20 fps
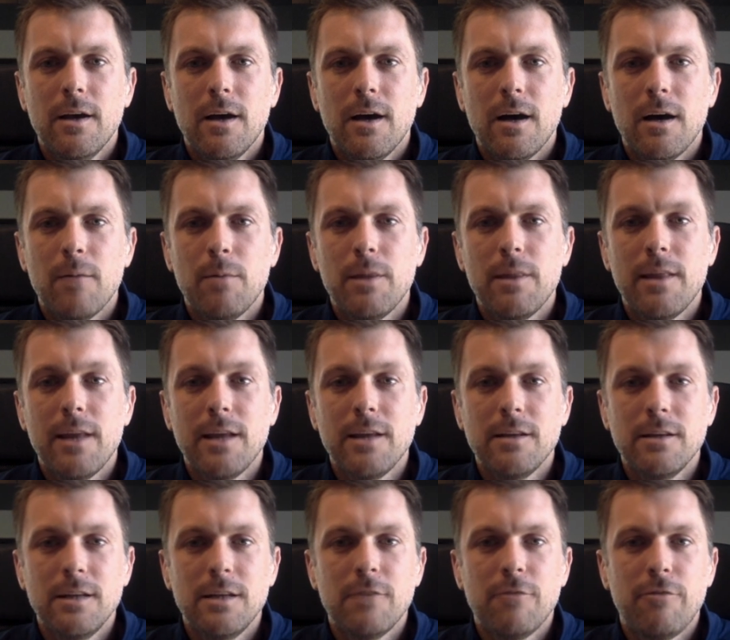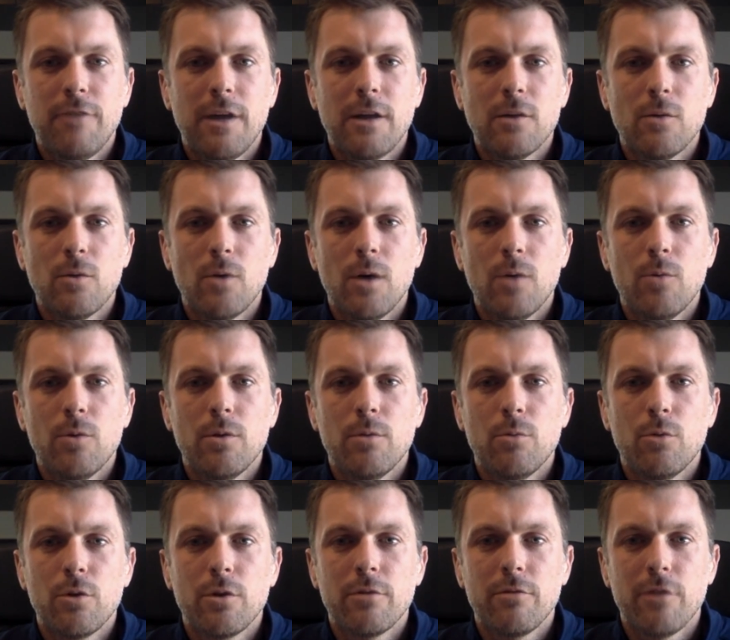But then you need to follow up with a
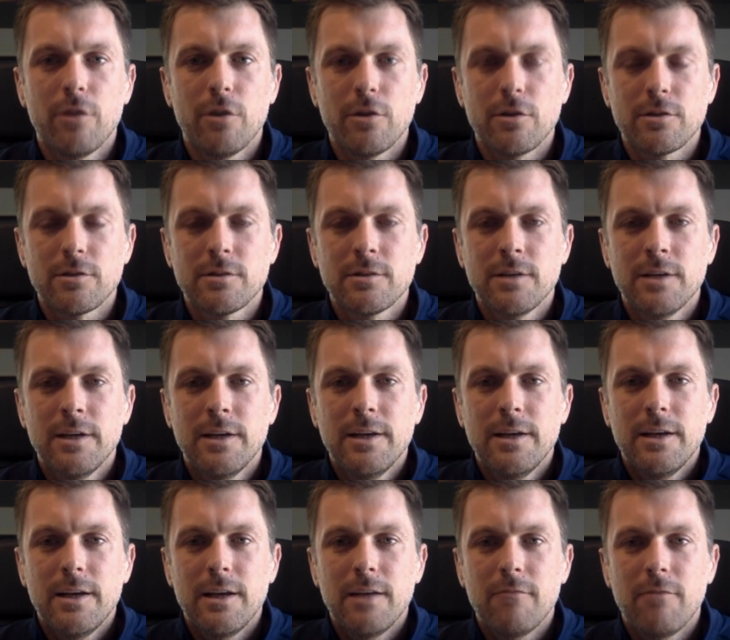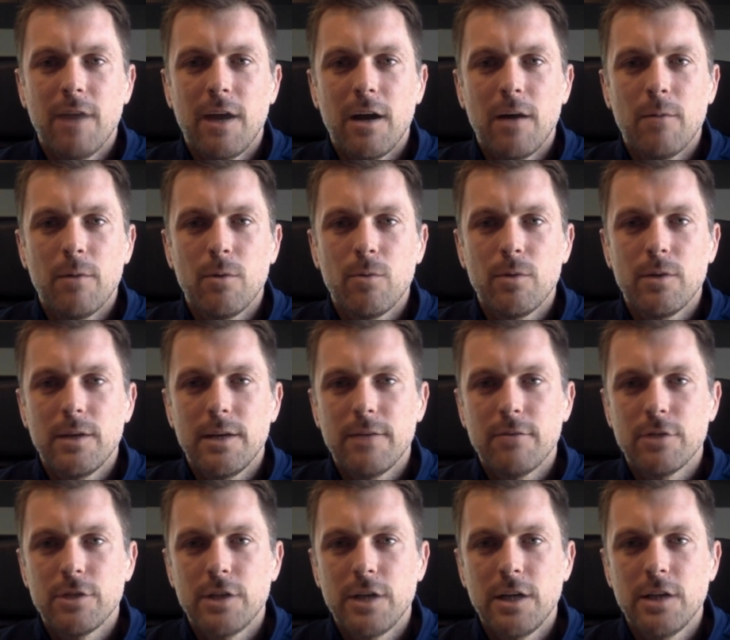more diverse environment, with an
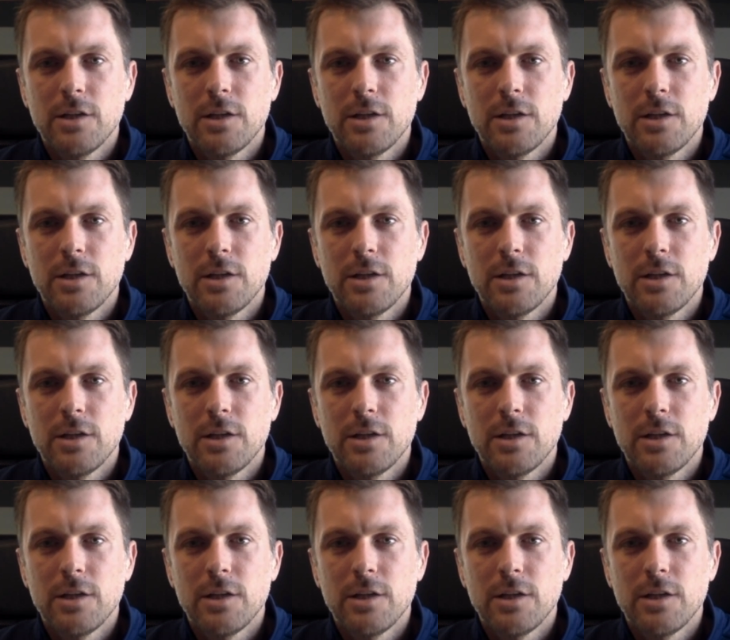ever-changing